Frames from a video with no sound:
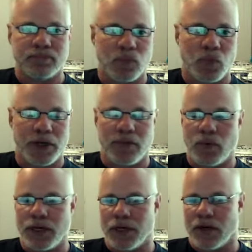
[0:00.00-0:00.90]

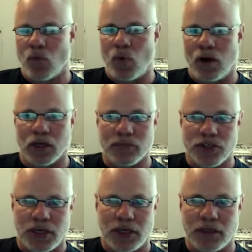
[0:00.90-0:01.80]
We never welcome
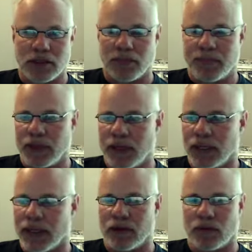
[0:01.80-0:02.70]
change. I mean,
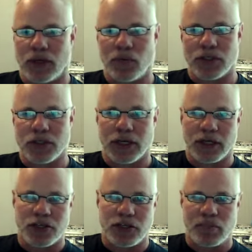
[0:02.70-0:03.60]
I wish I could
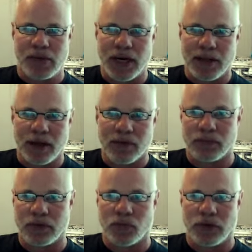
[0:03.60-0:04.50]
still buy that
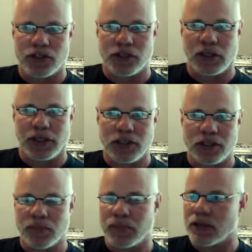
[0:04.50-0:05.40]
original
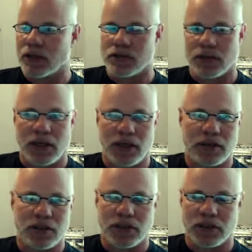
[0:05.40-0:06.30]
engine because they
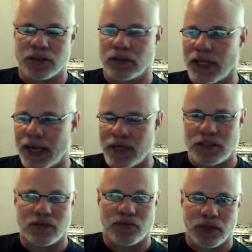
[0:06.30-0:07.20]
just
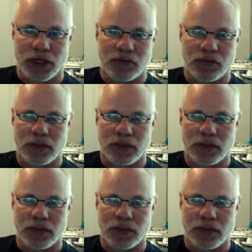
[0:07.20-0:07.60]
lasted forever.